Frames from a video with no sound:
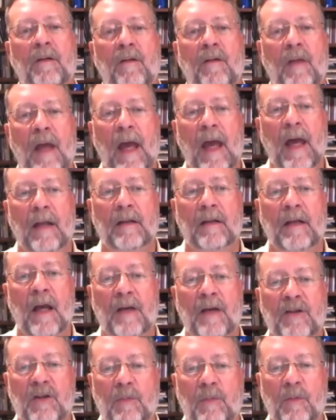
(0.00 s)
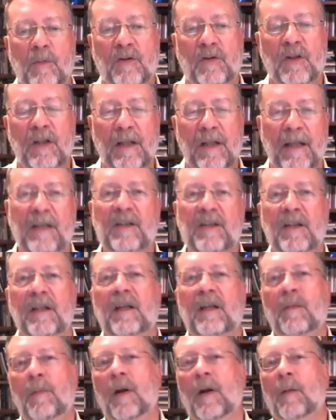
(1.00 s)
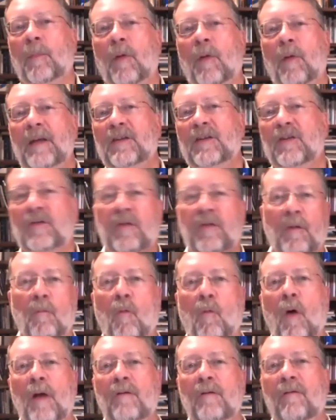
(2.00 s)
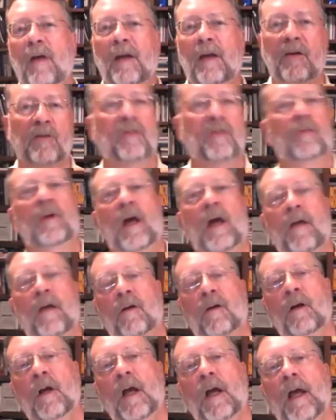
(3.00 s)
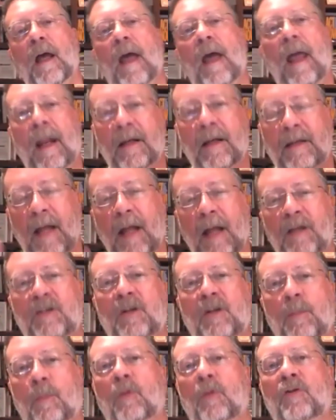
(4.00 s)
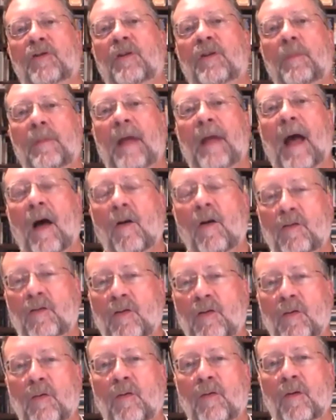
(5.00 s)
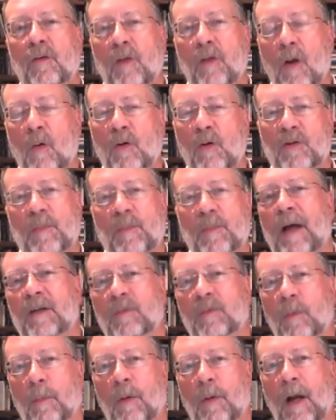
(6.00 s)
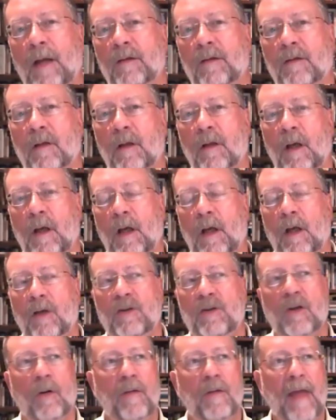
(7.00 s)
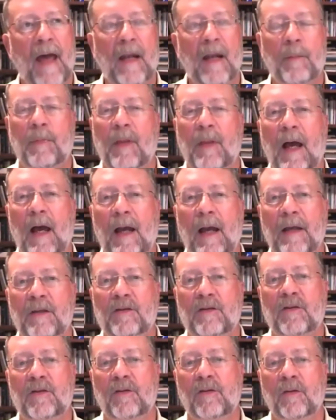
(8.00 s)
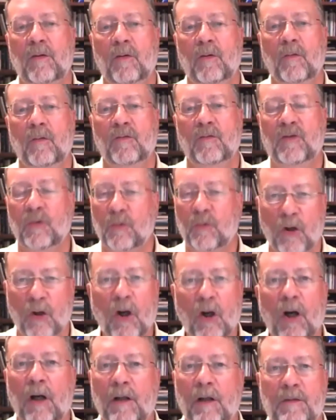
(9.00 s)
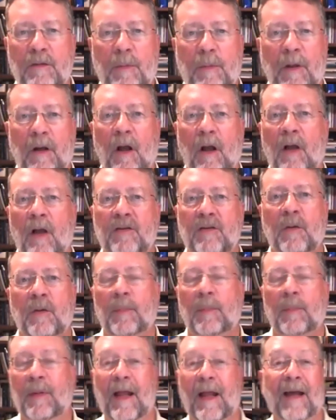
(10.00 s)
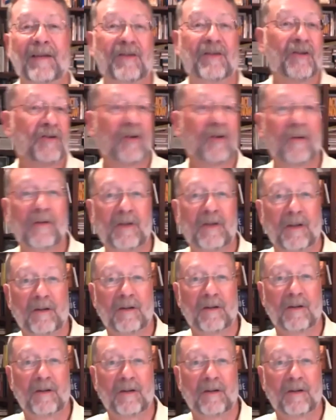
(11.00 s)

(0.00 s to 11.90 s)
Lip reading: that customers can instantly compare prices from one vendor to another, and it tends to push them down to the lowest possible price. So, and that applies to goods, but it also applies to services.